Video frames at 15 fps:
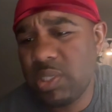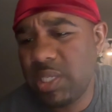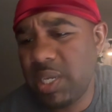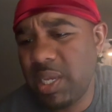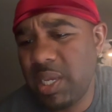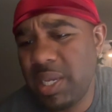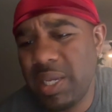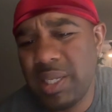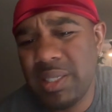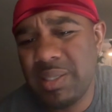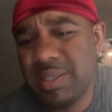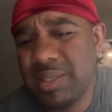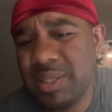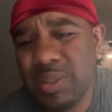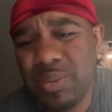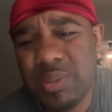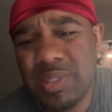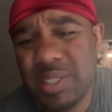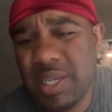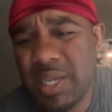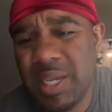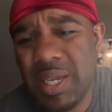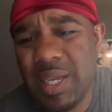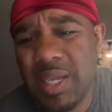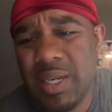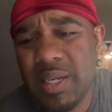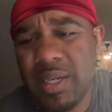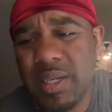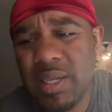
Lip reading: sad, so sad.